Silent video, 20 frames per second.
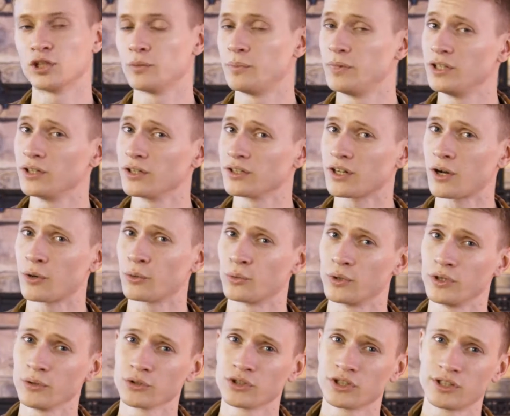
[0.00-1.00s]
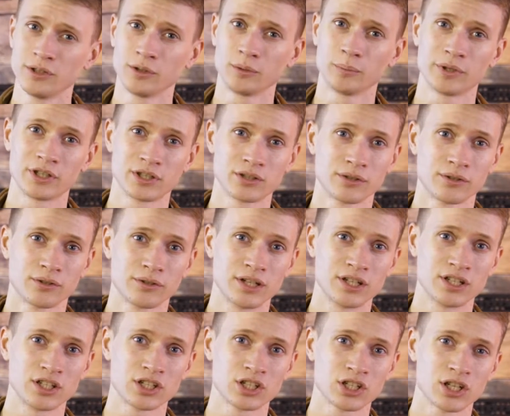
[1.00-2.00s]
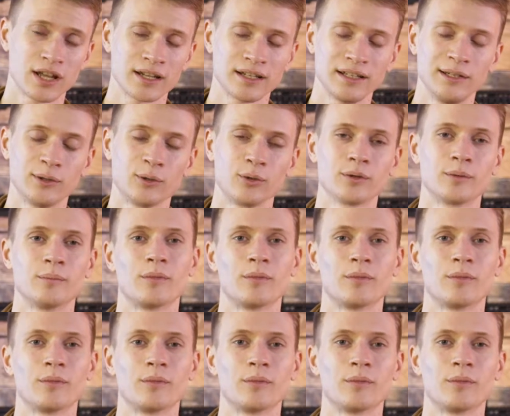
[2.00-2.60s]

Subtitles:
is because our real steel pistol is a slightly older